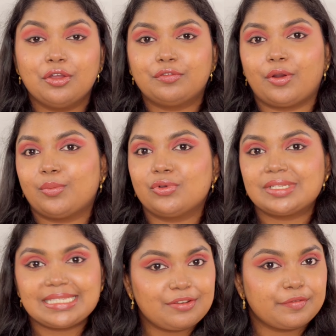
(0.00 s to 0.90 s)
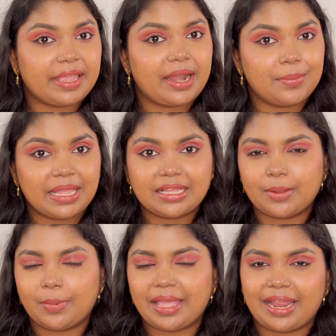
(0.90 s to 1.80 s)
for more self-care,
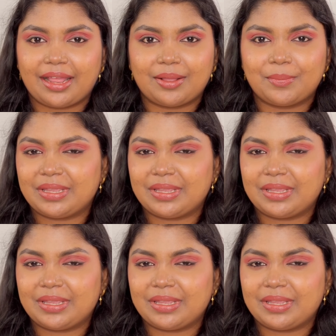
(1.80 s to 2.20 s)
makeup, hair,